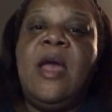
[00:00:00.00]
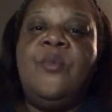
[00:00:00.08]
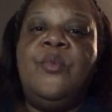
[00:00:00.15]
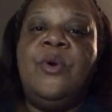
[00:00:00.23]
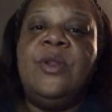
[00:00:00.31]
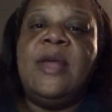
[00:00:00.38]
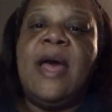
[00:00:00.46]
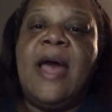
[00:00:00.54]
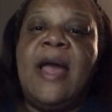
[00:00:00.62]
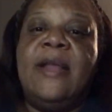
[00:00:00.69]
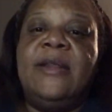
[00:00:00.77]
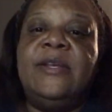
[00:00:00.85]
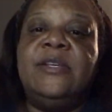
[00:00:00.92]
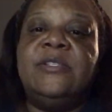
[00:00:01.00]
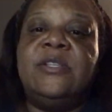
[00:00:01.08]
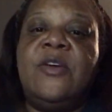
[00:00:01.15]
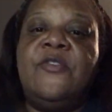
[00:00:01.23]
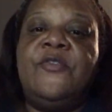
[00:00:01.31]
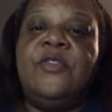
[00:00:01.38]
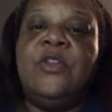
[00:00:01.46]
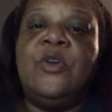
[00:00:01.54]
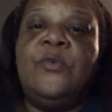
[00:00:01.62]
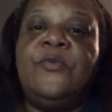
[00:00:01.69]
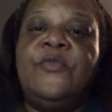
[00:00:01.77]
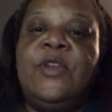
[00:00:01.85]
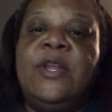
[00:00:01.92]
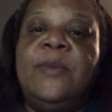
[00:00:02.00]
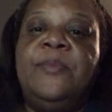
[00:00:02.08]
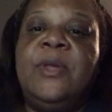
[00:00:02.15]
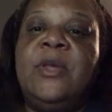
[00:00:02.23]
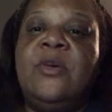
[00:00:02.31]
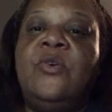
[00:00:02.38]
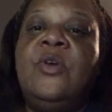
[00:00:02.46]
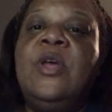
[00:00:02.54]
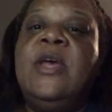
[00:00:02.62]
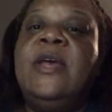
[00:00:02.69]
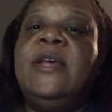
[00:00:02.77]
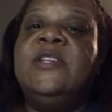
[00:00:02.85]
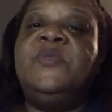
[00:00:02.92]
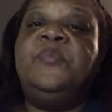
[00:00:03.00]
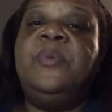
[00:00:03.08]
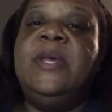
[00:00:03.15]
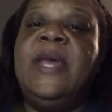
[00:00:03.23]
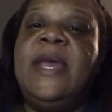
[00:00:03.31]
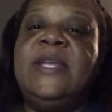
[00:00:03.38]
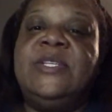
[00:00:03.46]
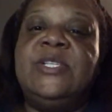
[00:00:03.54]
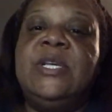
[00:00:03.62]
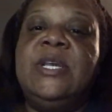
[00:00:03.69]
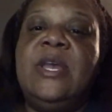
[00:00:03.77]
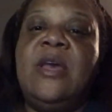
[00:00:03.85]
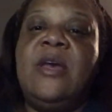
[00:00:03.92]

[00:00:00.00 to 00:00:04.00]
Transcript: one of the islands of Felipeaux. It's PHELIPEAUX.